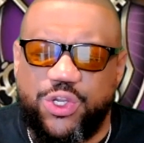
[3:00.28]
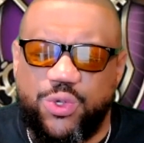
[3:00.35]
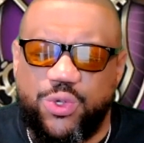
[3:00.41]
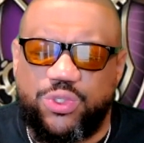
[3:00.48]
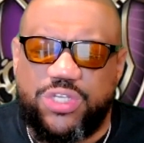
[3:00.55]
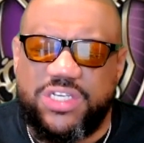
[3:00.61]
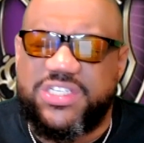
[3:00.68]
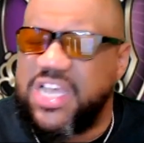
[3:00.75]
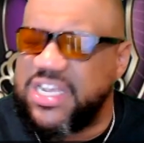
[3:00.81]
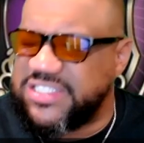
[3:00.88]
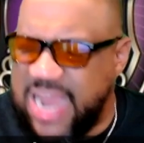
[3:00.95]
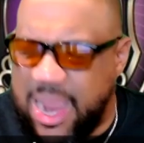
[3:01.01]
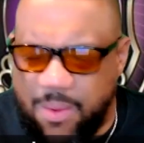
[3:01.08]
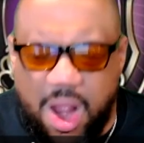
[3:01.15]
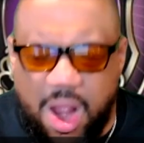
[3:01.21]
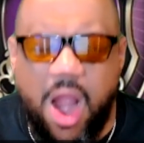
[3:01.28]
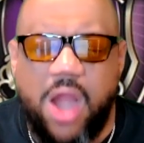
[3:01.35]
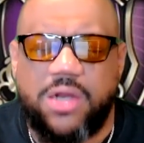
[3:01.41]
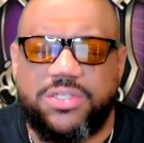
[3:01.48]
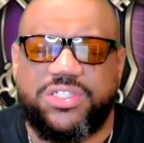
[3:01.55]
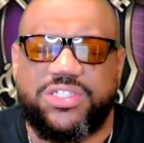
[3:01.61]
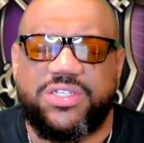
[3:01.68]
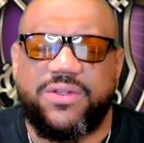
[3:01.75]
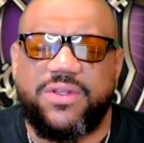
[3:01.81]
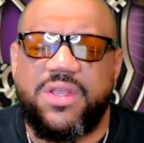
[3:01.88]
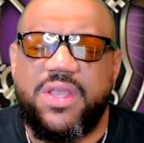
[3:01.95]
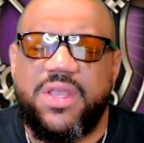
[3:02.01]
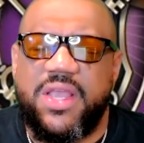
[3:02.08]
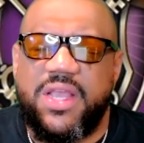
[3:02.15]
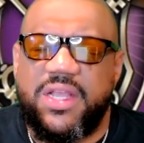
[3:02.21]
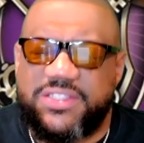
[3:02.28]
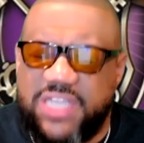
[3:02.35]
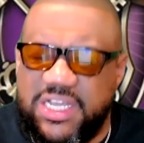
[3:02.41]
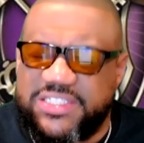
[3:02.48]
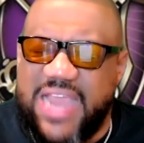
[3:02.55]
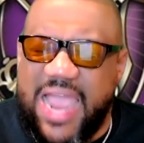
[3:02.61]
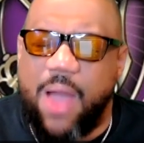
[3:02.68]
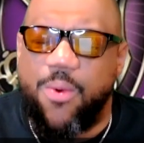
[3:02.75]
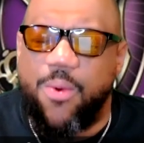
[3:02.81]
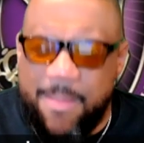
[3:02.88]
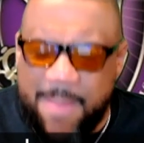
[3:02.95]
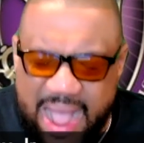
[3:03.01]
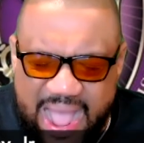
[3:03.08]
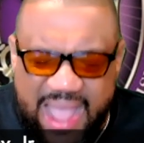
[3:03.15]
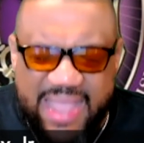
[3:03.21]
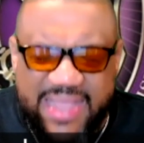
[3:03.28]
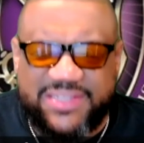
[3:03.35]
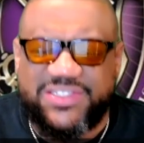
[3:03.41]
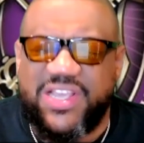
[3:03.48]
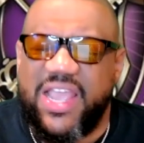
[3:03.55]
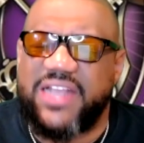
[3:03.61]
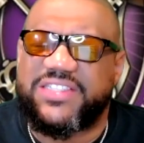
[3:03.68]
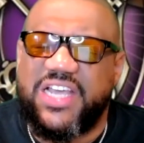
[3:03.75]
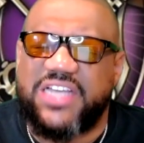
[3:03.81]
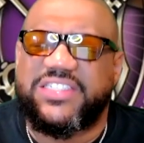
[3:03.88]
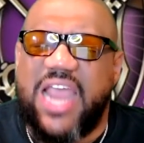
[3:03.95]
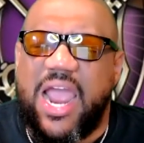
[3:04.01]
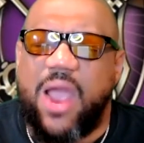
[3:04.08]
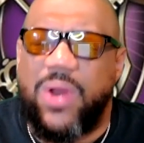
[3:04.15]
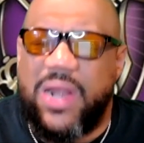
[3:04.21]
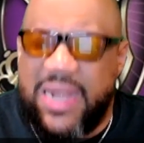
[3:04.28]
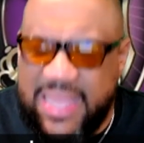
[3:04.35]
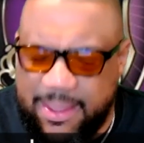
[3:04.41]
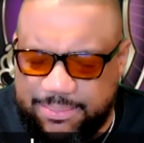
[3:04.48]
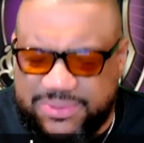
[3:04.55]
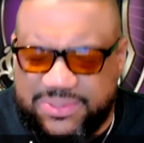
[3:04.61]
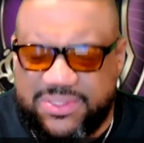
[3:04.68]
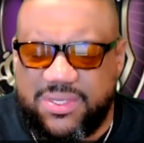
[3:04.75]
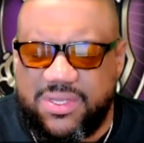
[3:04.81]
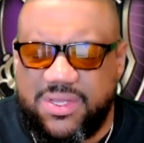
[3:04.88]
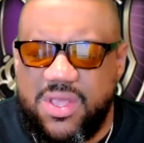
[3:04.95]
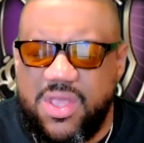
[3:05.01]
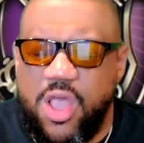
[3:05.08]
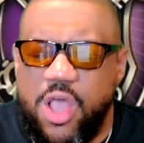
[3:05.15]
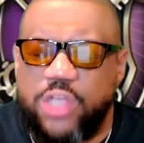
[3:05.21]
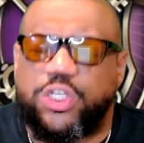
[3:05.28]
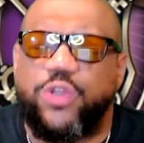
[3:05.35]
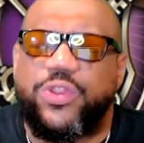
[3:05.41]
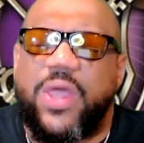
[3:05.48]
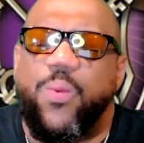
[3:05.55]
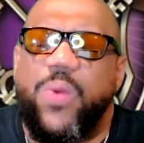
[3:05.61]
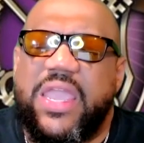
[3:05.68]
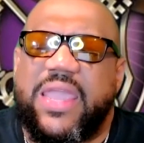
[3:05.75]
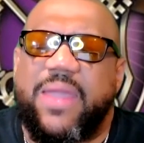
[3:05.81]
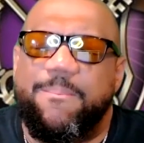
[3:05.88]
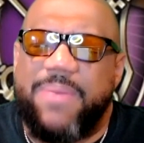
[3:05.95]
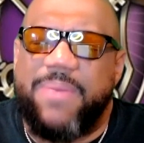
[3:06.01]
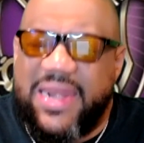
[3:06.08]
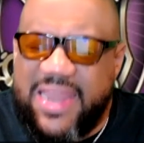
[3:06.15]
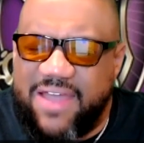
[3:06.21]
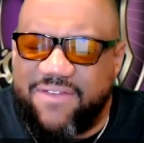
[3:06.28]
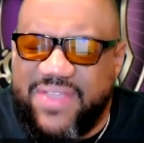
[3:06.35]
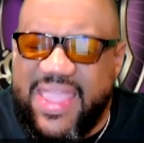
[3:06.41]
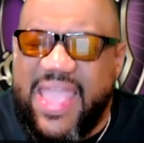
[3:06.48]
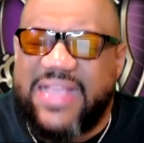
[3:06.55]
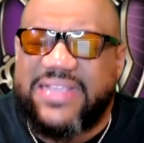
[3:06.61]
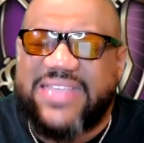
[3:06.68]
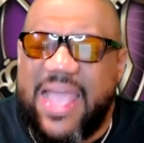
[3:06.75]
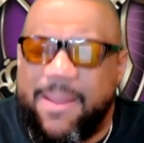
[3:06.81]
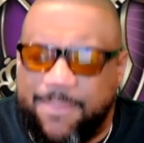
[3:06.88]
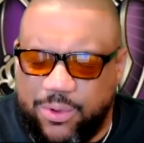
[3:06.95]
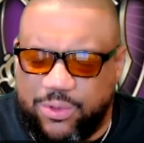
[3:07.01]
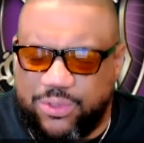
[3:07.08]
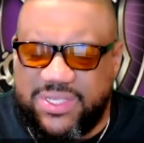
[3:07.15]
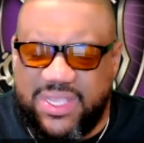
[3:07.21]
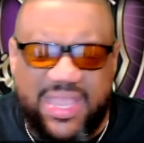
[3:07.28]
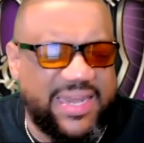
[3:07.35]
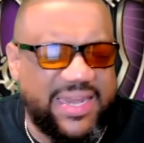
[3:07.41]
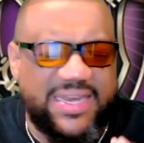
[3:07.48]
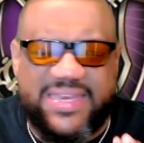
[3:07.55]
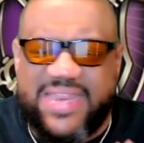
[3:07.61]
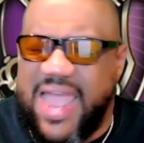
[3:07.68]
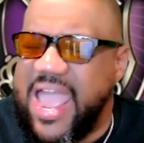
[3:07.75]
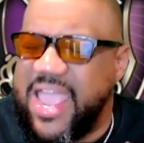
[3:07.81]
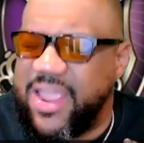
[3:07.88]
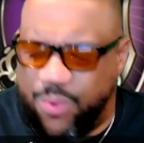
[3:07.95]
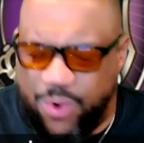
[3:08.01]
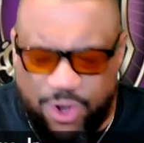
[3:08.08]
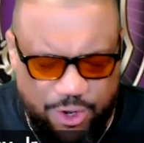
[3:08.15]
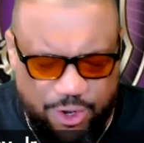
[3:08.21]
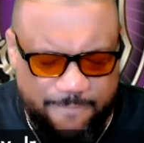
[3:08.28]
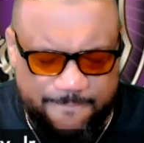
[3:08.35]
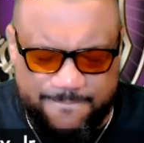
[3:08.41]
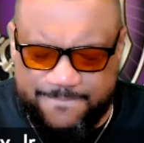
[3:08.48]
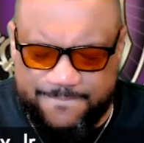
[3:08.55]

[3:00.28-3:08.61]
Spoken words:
you to touch our hearts, touch our minds, and touch our lips so that we can be loving examples in a dying world.